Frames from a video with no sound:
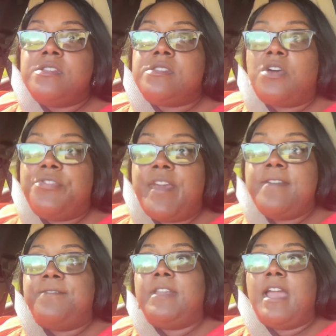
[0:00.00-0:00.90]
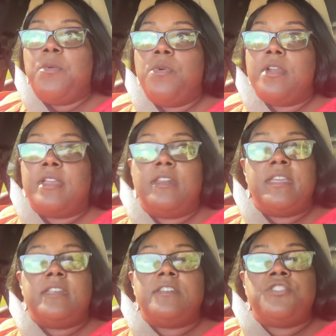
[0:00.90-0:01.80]
So thankfully I work in
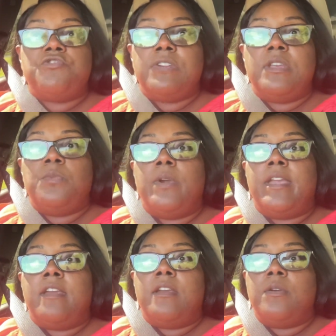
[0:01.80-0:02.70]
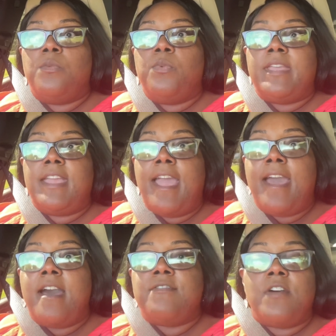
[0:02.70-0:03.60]
an industry where we
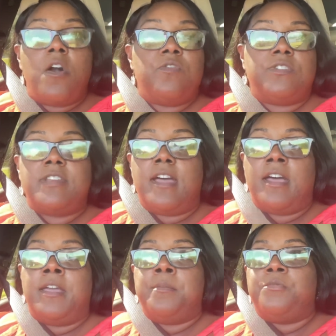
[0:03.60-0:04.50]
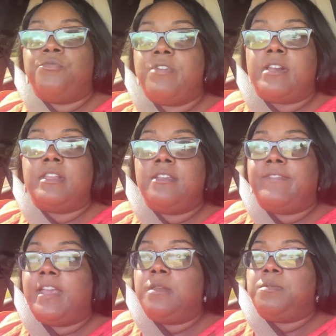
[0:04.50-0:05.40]
have overtime readily
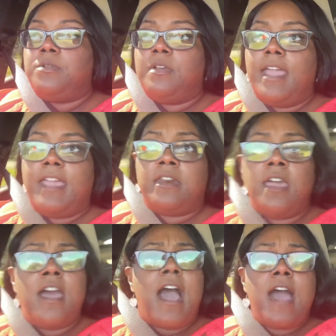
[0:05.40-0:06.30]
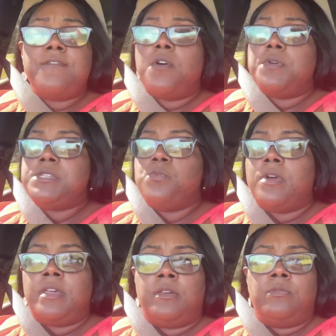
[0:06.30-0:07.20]
available, and I've always
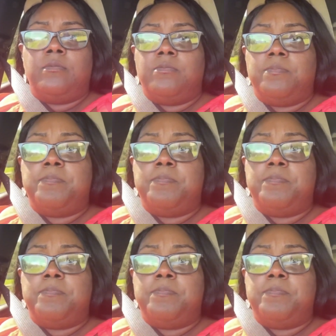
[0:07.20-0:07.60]
won,